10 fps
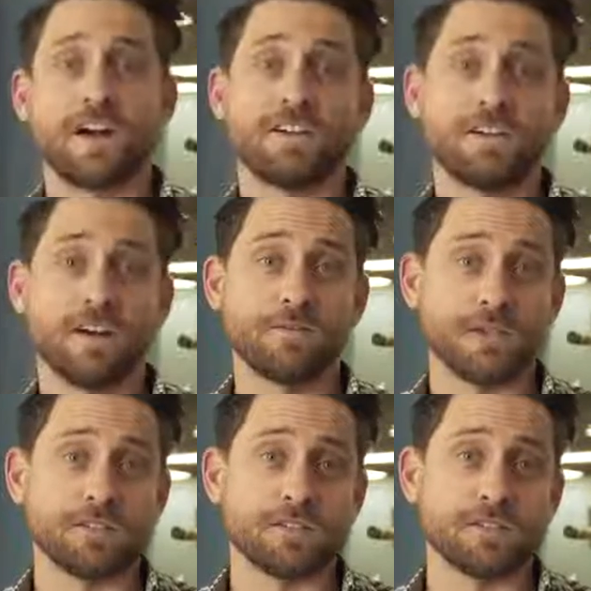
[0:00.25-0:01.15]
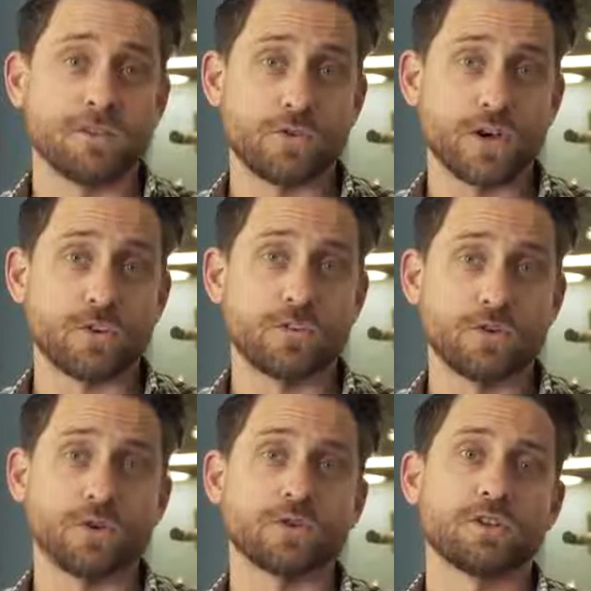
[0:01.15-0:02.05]
Hi, I'm Jason, Director
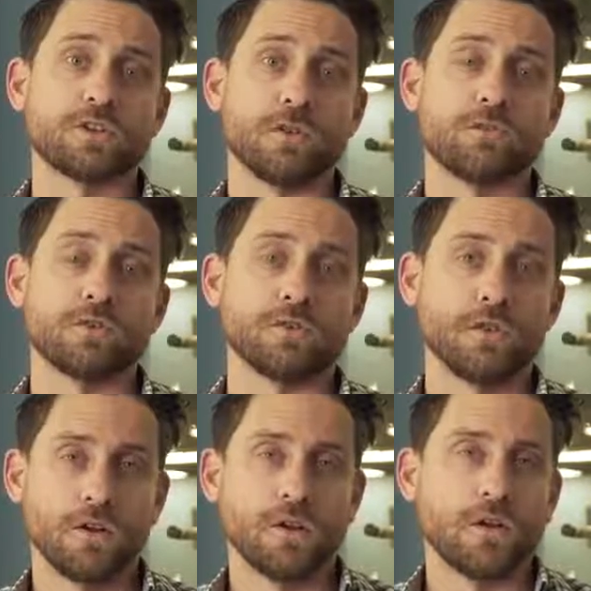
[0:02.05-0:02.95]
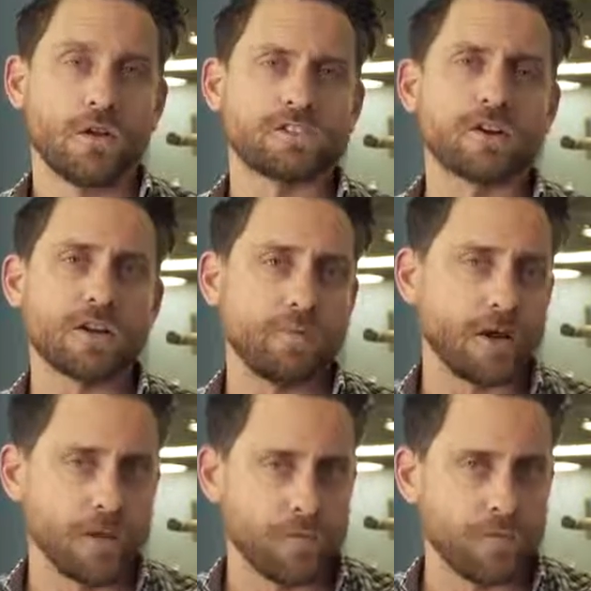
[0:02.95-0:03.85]
of Social at JumpCrew. Let's talk
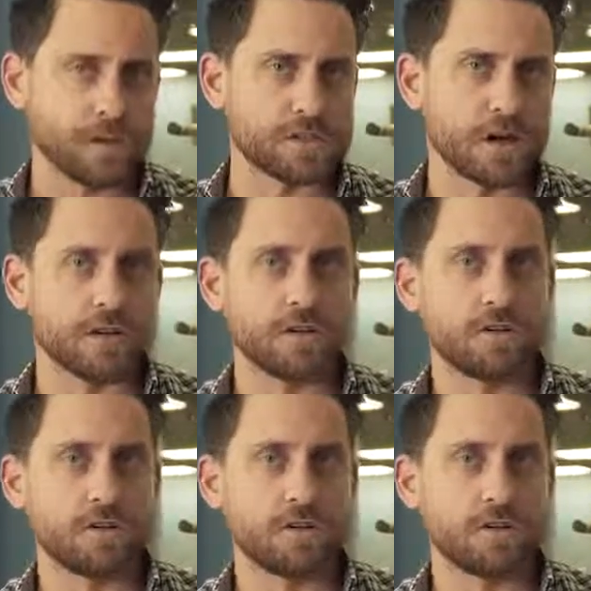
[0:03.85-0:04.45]
about Yelp for a second.